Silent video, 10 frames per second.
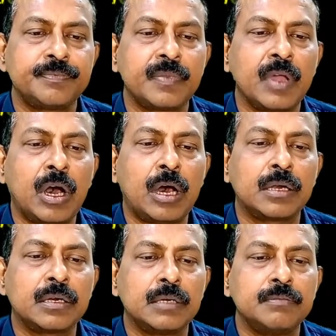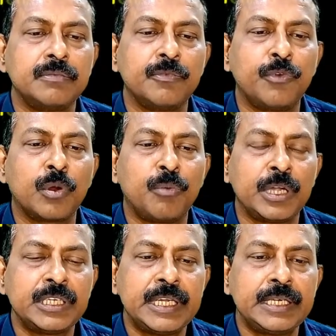or
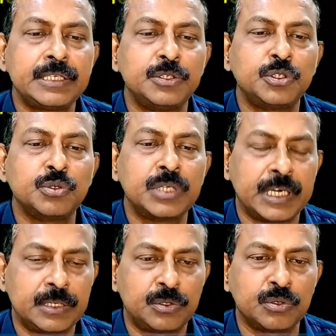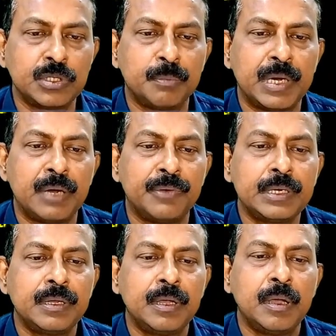4.8 into 10 to the power
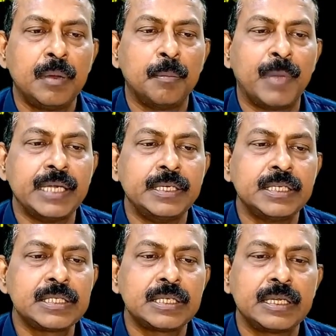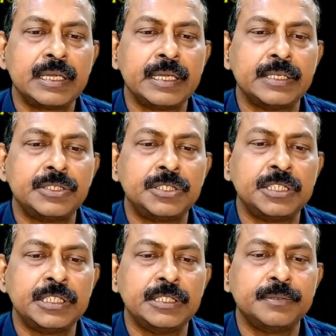minus 18.